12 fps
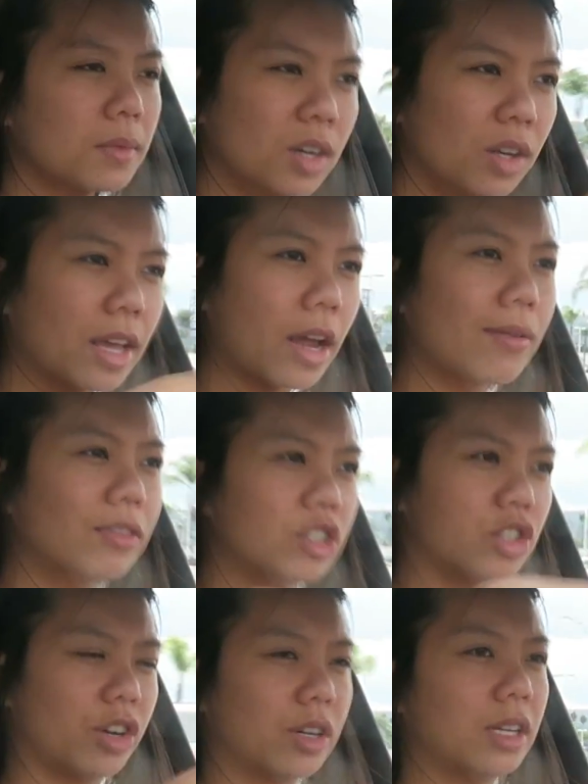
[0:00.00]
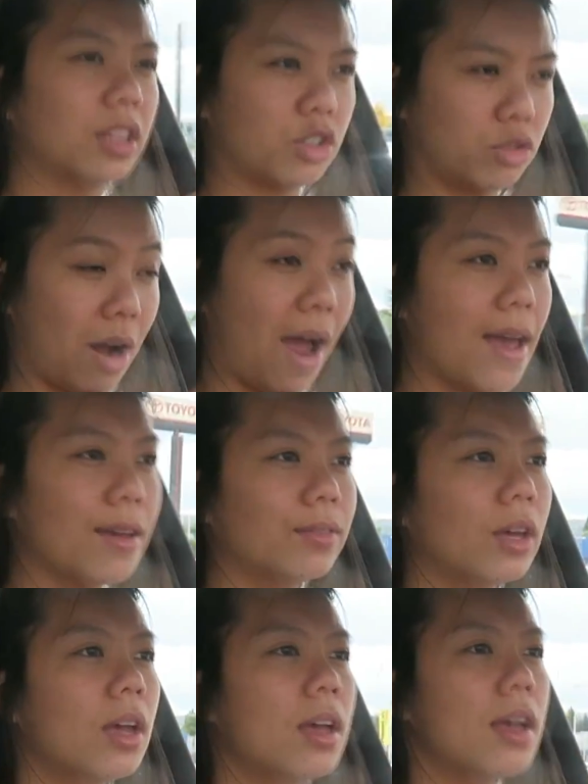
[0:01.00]
or like of the journey, the drive
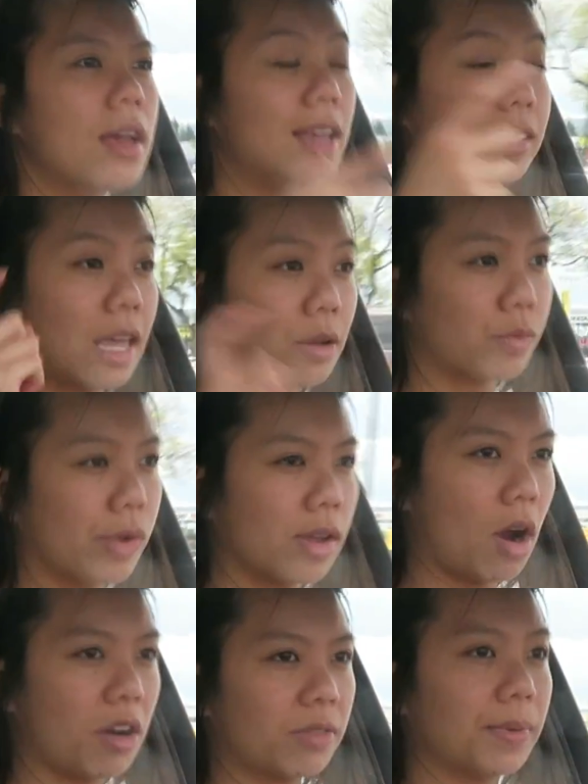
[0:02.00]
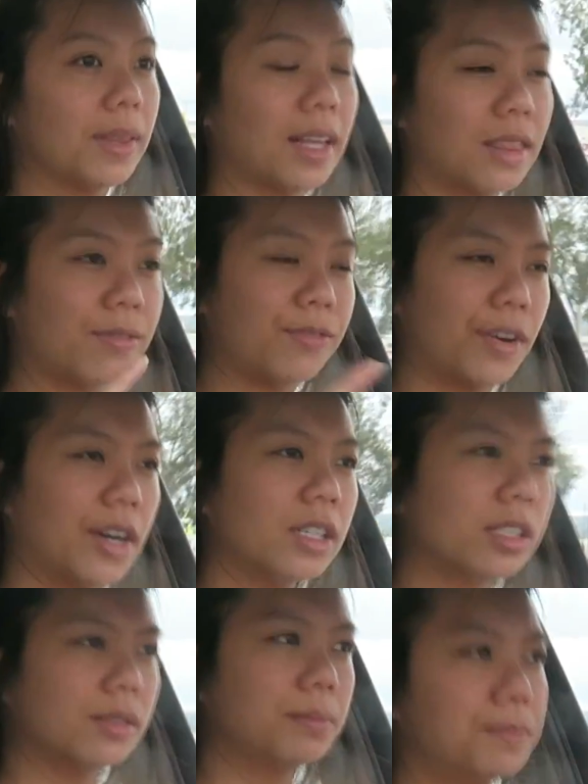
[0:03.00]
is like really hard for me. Like the
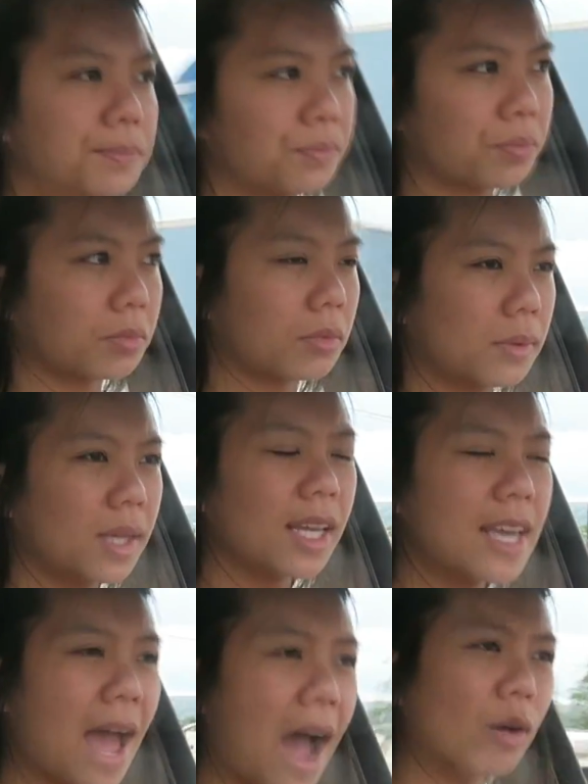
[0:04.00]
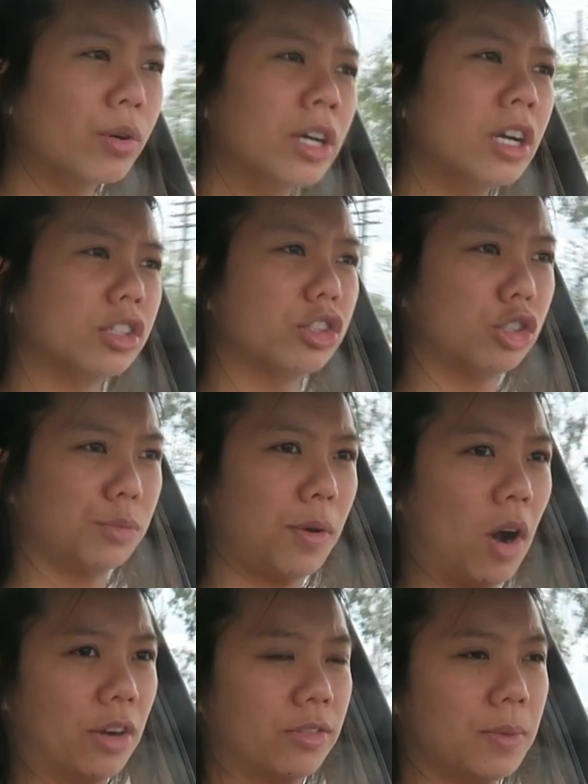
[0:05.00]
first hour is
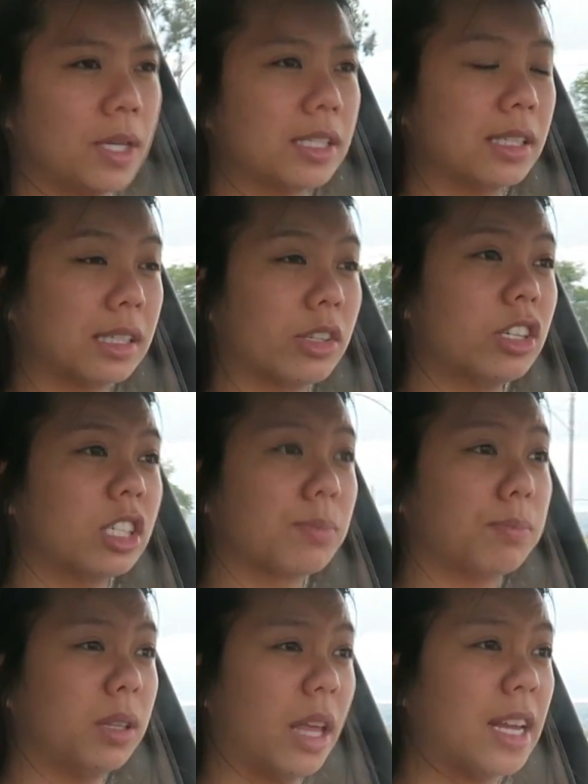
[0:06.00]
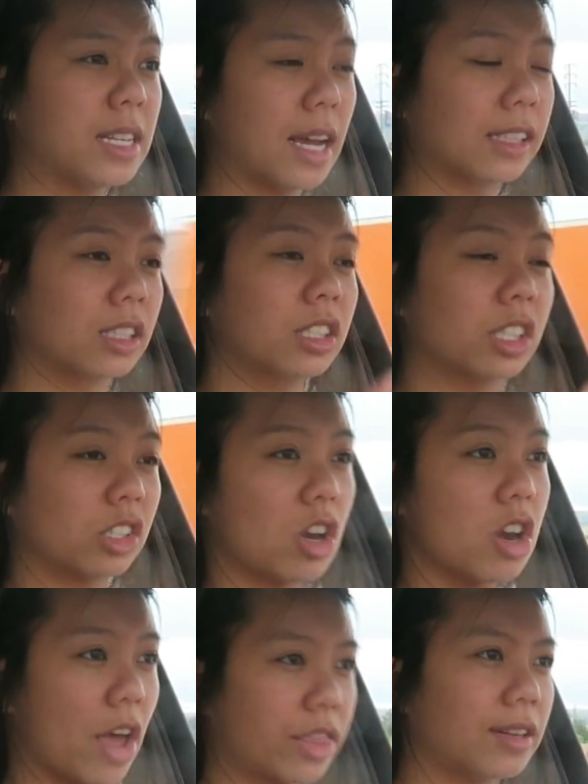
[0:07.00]
super hard for me because it's literally just plain deserts. There's
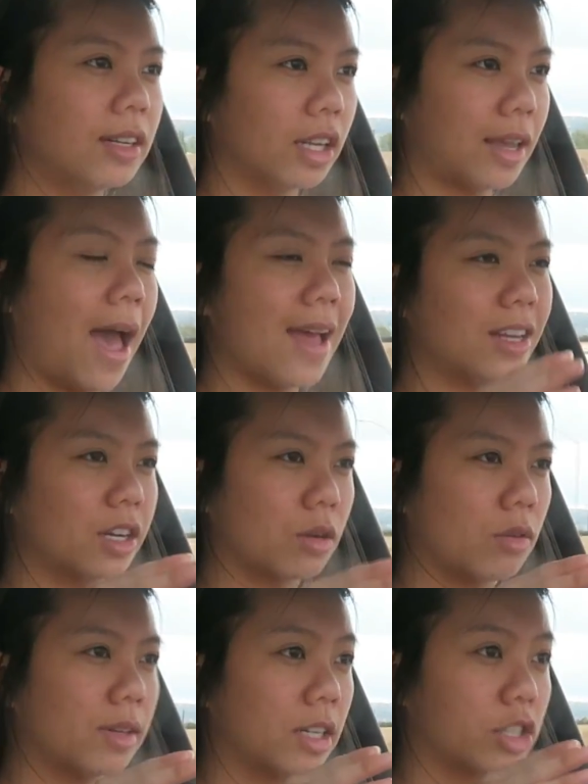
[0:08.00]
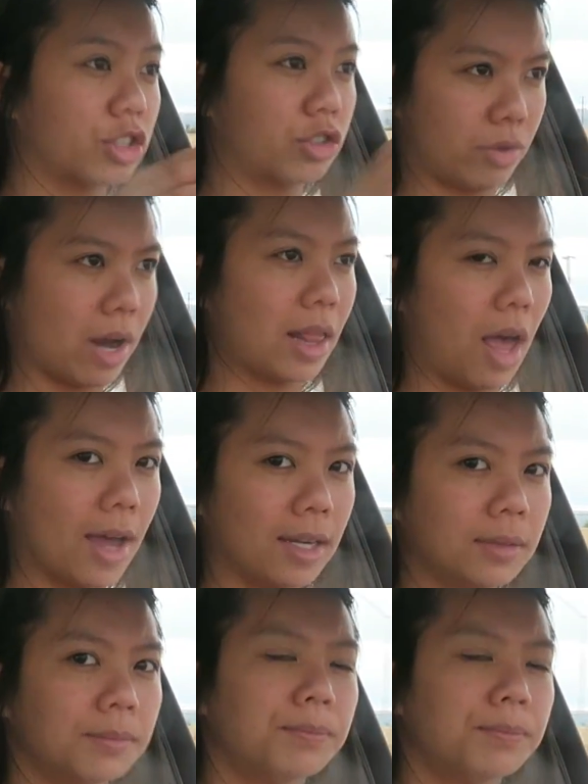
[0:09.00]
nothing to look at and you're going in a straight line.